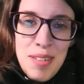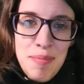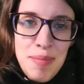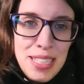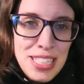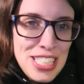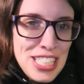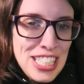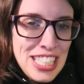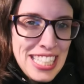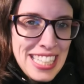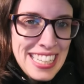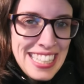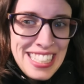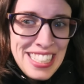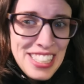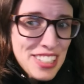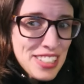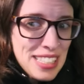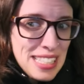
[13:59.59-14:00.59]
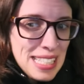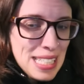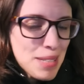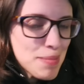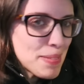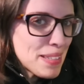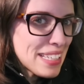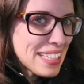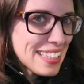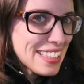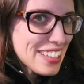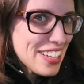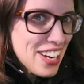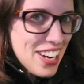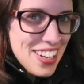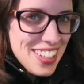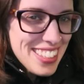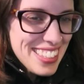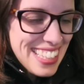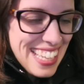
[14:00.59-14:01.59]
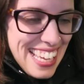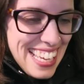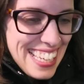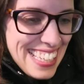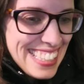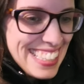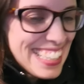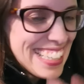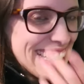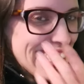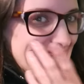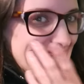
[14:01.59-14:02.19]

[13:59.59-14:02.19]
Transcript: Bet you didn't think you'd see me in the car again.